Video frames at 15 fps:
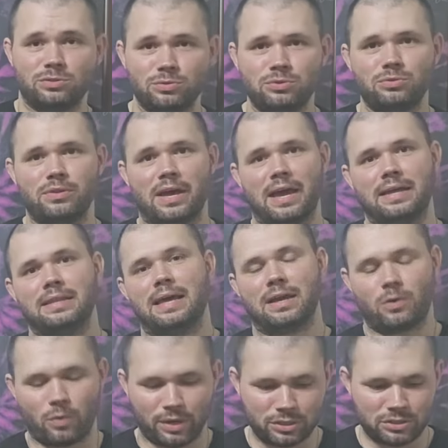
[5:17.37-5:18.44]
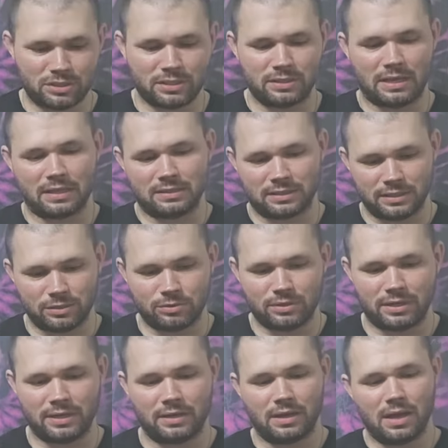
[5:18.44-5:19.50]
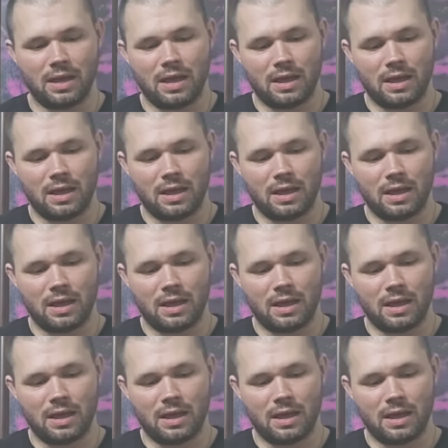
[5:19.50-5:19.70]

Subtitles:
due to that. That question, that lingering,